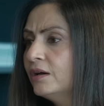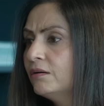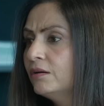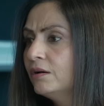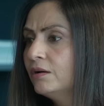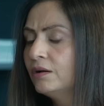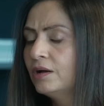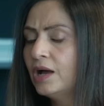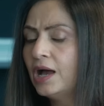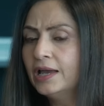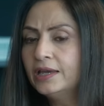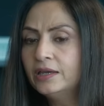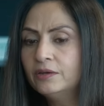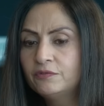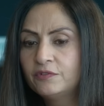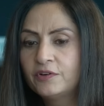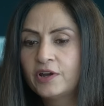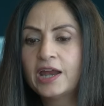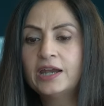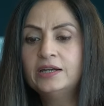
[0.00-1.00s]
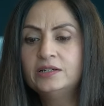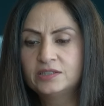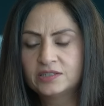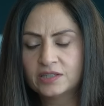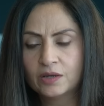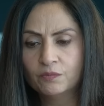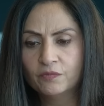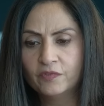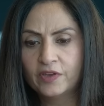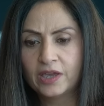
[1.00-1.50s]
uh, I have read
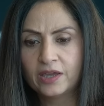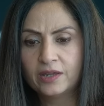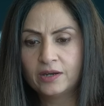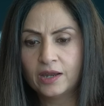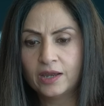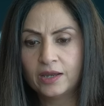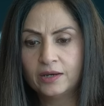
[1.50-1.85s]
somewhere,